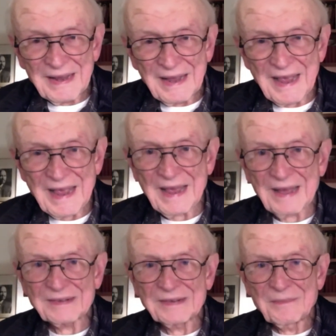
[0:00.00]

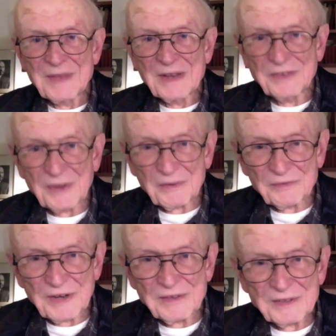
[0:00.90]
And
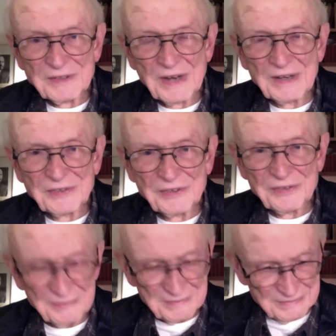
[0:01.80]
Frederick
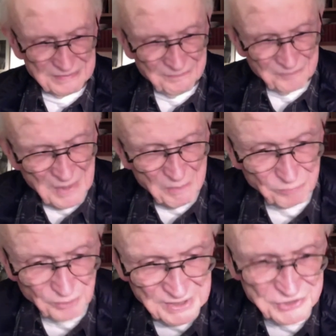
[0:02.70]
Douglass's
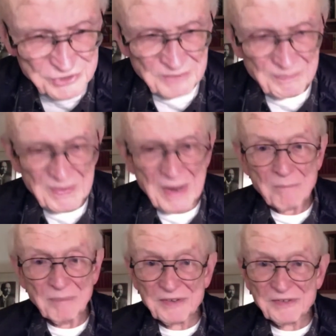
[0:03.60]
British
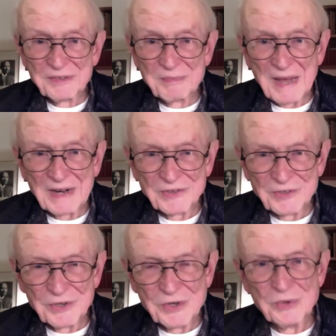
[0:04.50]
business
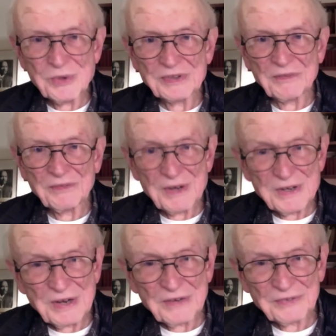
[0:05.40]
manager, who was a very
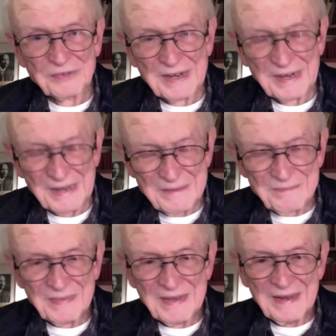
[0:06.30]
tough lady,
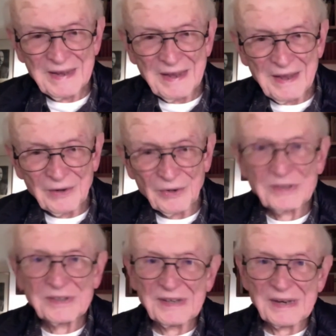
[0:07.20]
looked
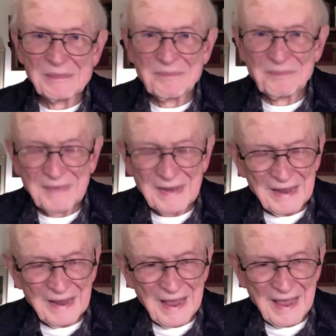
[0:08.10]
at him
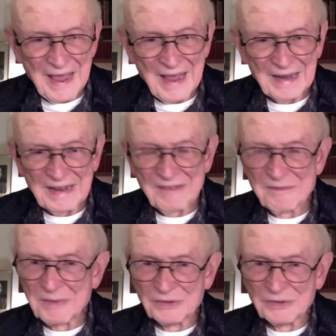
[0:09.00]
and gave
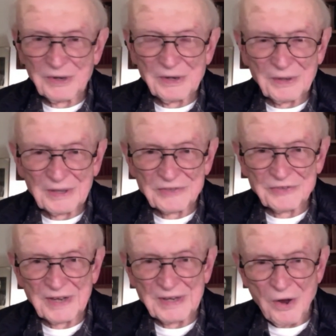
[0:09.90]
him a dirty look and
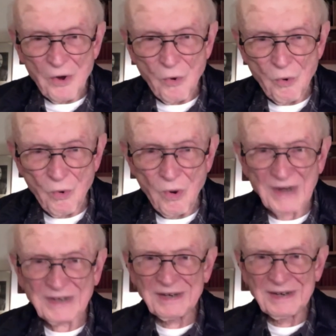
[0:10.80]
said,
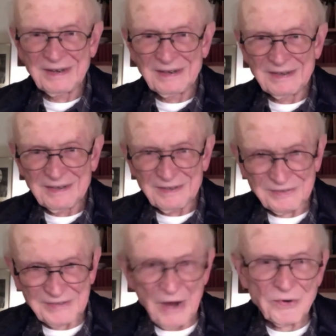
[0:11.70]
"What?
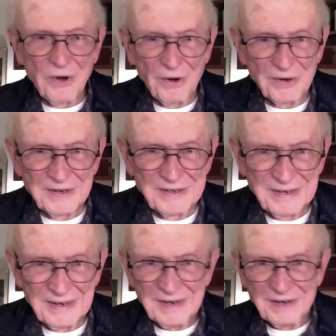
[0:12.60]
Downhearted?
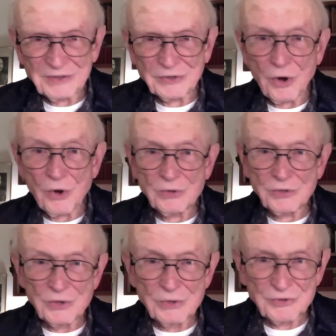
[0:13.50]
Go
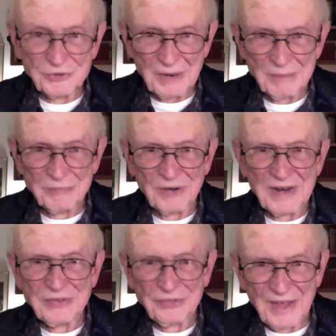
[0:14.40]
do some
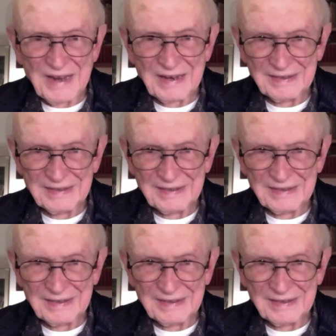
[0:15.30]
great thing."